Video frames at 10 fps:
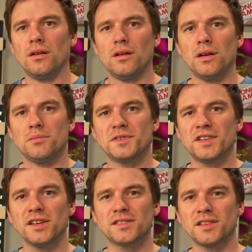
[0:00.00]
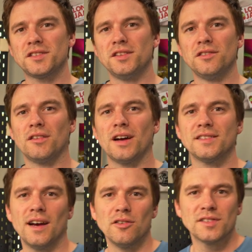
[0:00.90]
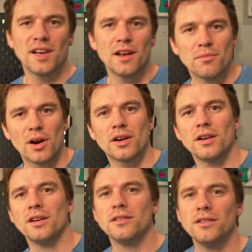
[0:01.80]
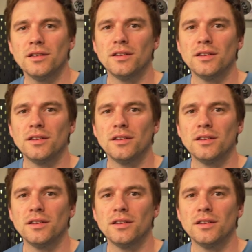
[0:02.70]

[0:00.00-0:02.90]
Number 6 is to utilize outside marketing